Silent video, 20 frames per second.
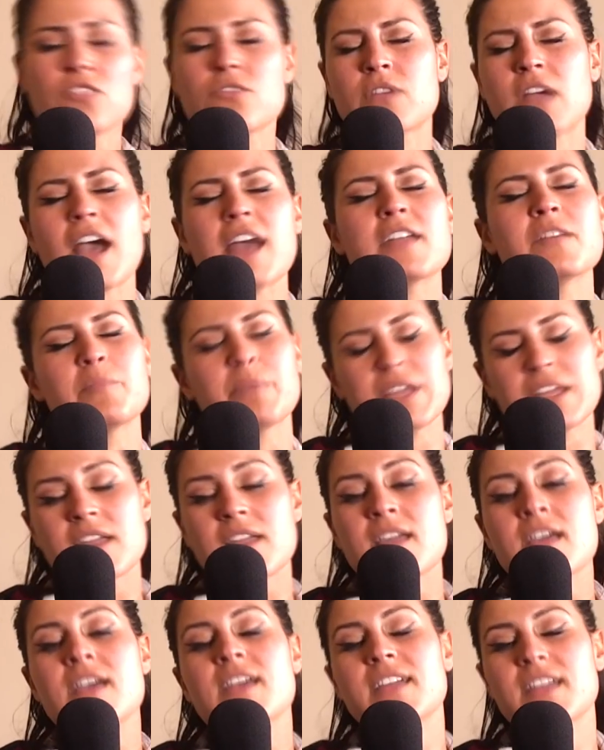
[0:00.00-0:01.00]
You gotta
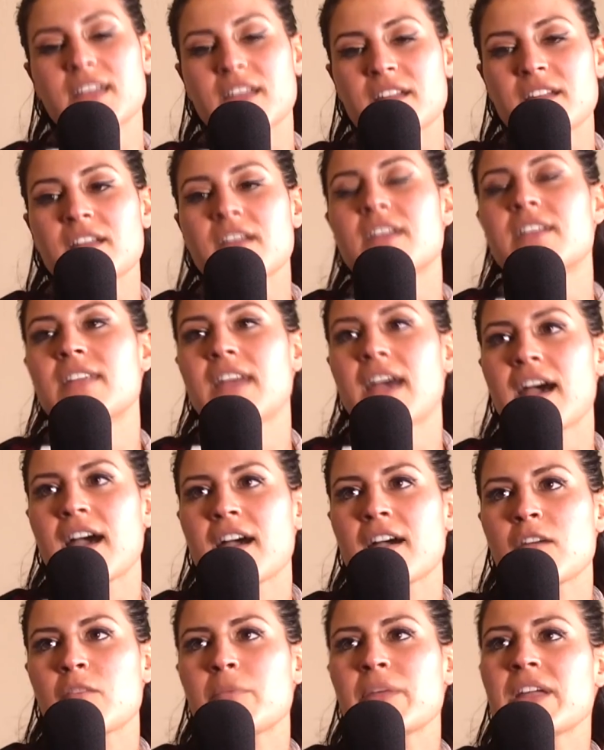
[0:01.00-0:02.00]
be here
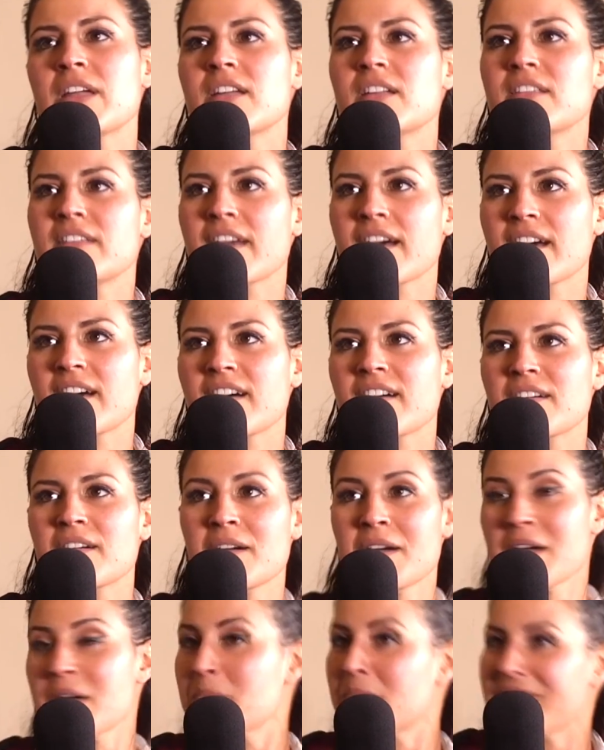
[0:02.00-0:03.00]
now. Be here now.
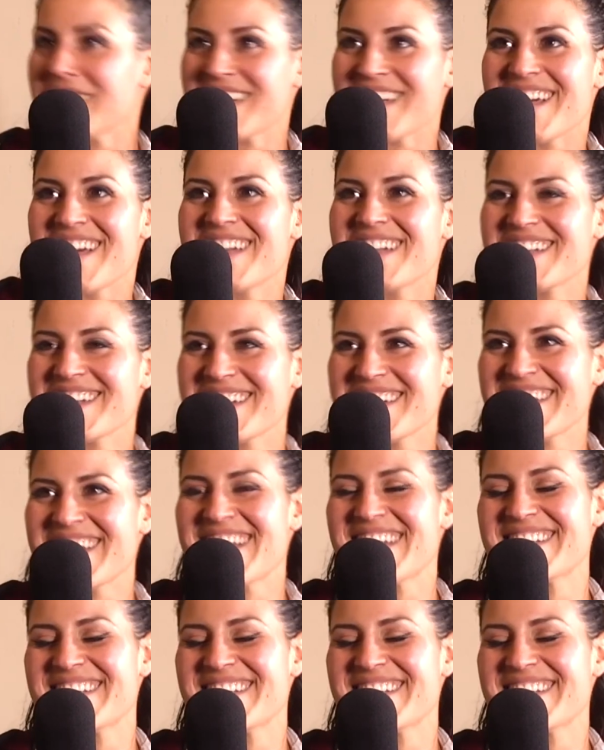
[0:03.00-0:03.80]
Be here